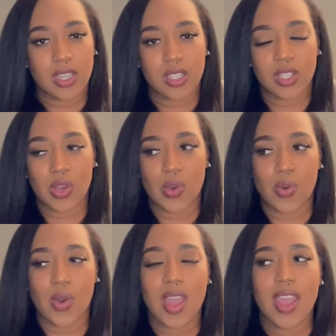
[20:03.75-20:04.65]

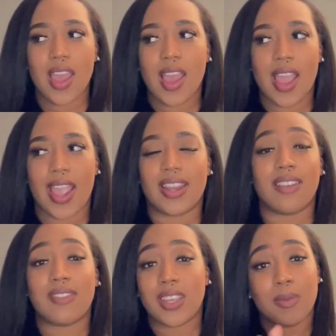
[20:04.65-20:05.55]
So I
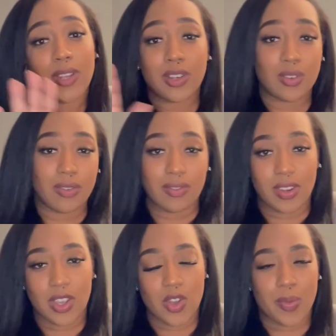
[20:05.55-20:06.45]
definitely am going to do a
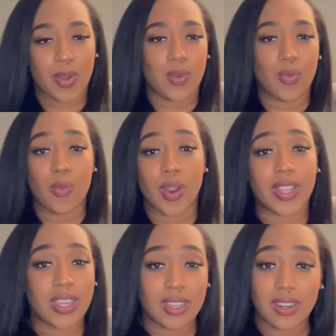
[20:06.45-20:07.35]
video about
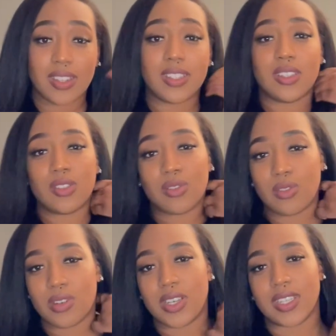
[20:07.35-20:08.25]
working in nursing school,
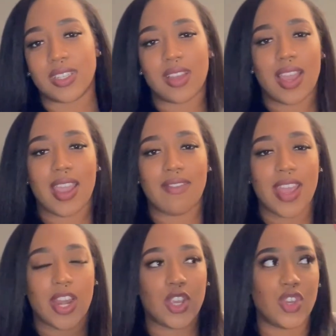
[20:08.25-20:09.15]
because I've had
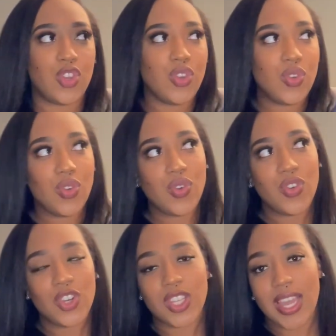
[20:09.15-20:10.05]
a huge
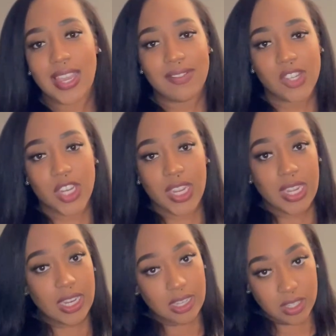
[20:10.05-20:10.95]
life
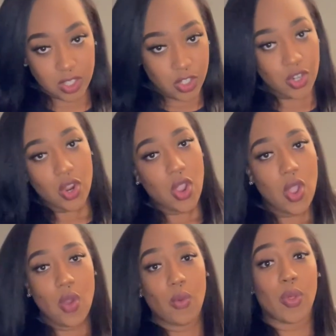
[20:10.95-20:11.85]
change
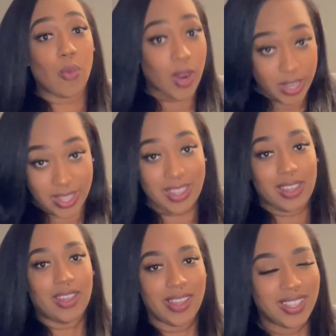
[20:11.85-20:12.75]
with working
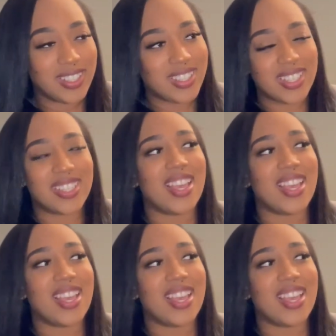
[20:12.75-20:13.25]
since